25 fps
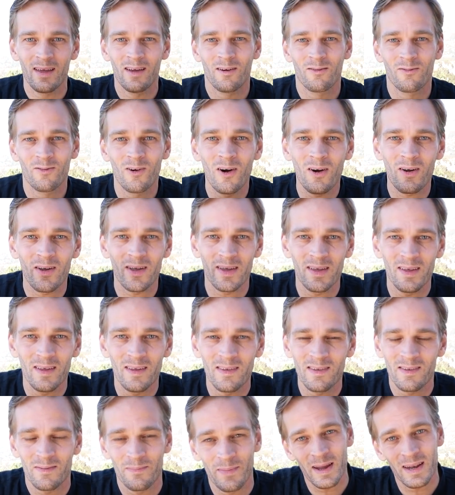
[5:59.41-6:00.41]
Rock
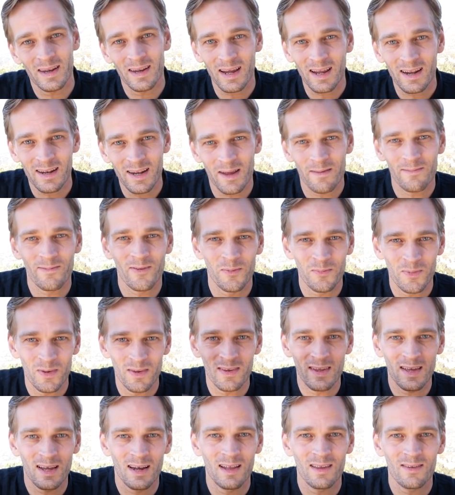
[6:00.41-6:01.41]
is nickname from New
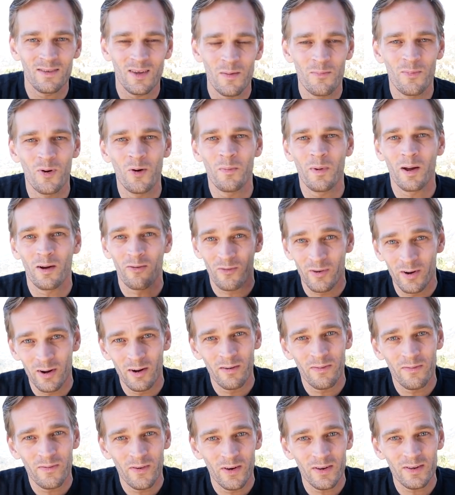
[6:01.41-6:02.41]
Zealand, so I put my real
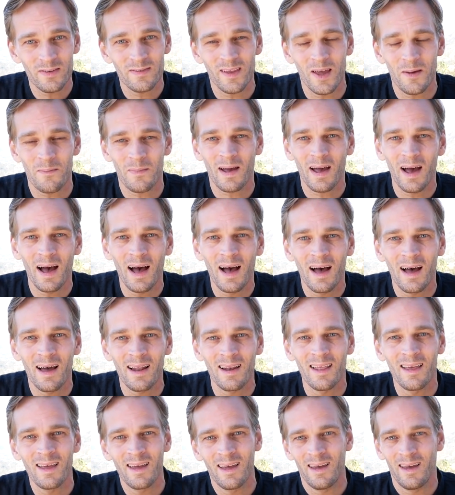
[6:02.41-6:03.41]
first name,
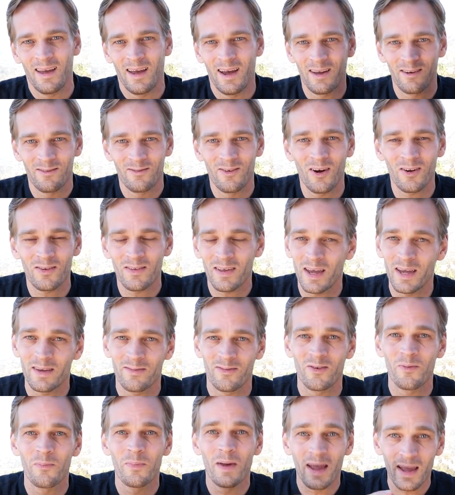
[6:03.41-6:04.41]
Karl, and Rock
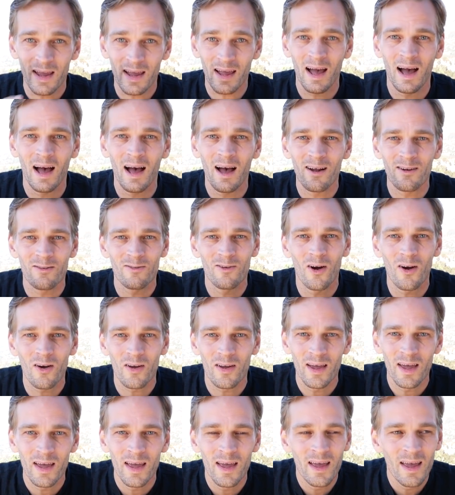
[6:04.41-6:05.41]
together and made Karl Rock.